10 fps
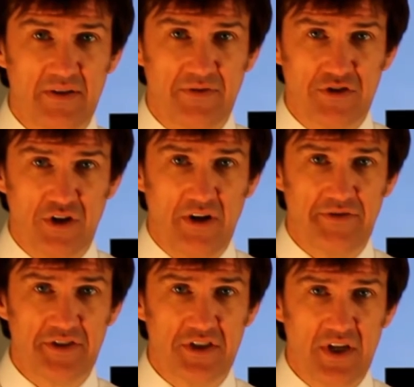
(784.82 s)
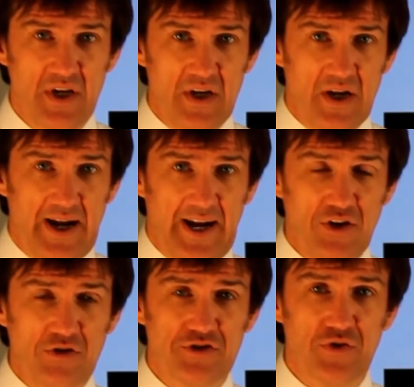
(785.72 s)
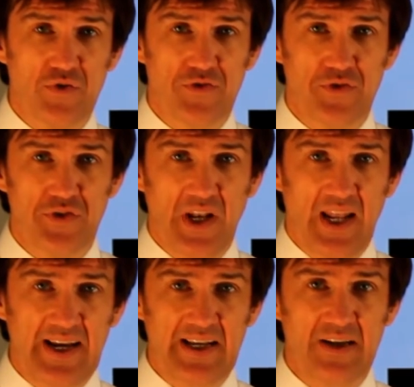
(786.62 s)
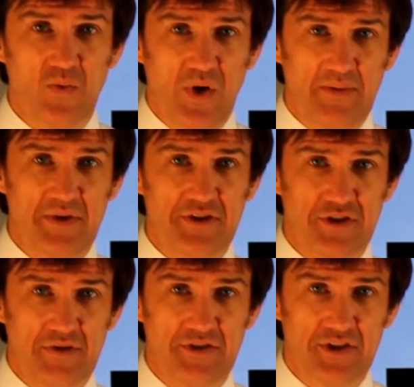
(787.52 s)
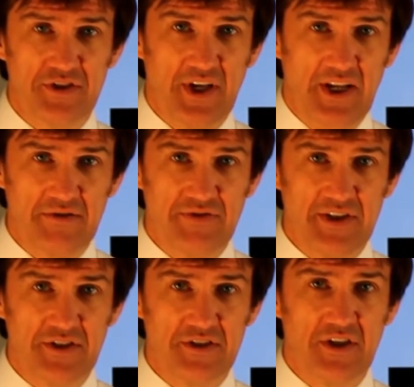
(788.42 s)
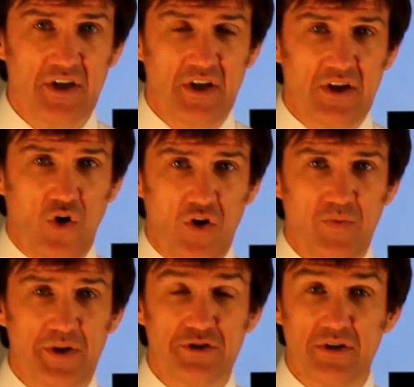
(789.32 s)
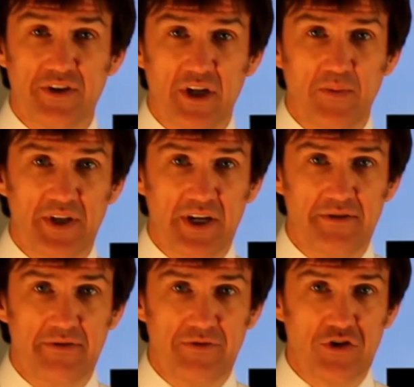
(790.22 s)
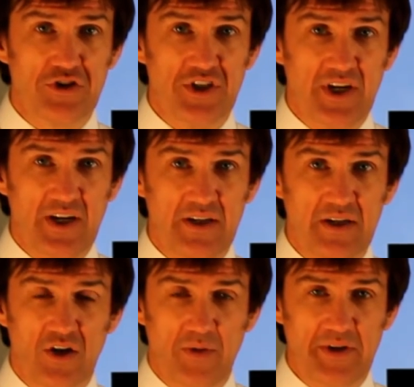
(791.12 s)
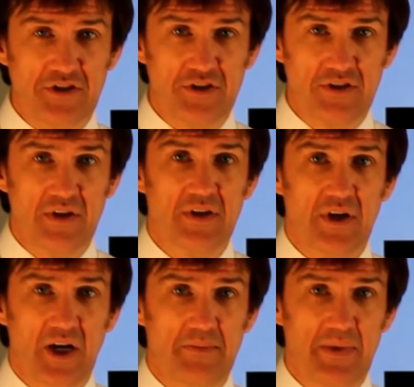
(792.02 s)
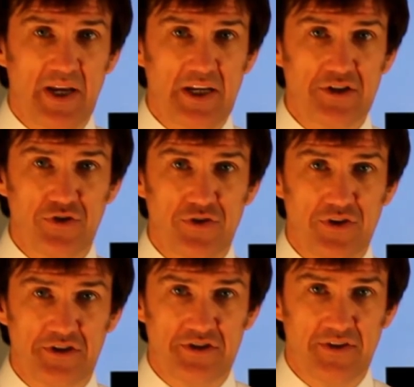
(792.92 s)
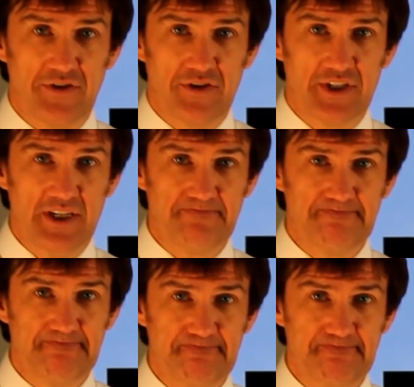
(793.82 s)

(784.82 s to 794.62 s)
Virtual Office, and also through the LAGAN Web Services interfaces, all of which are available in version 9 coming soon, May 2013.